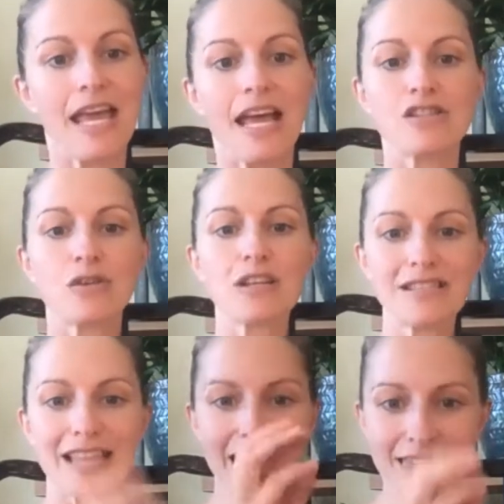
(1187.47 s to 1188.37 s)
And so
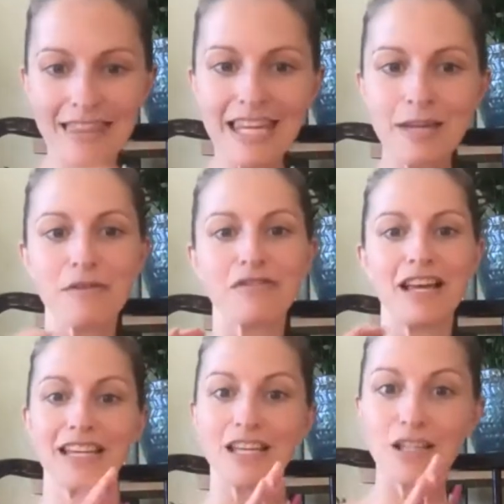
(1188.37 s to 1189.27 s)
there's that theme of
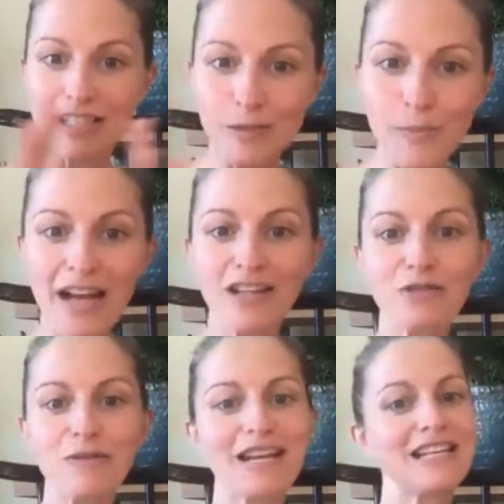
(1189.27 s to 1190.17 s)
like expanding
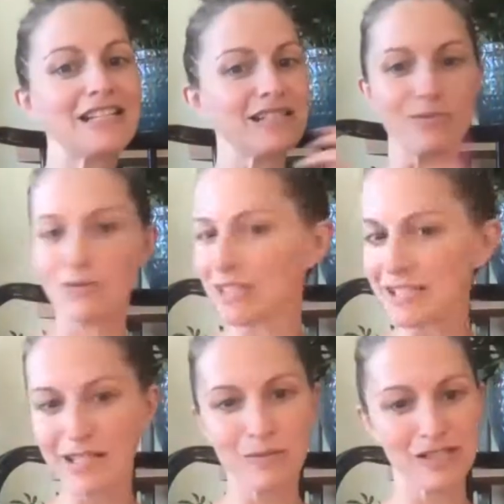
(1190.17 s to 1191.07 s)
your radiance,
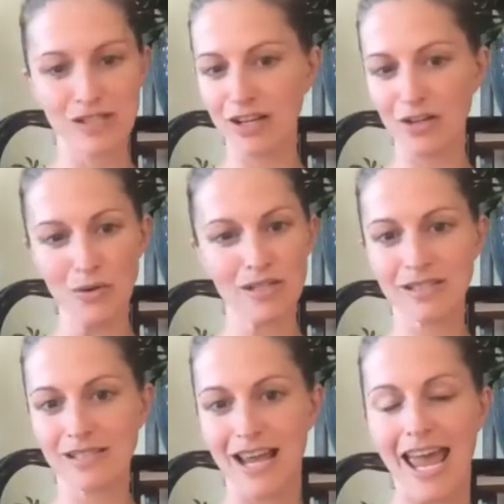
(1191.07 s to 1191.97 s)
releasing what's not yours.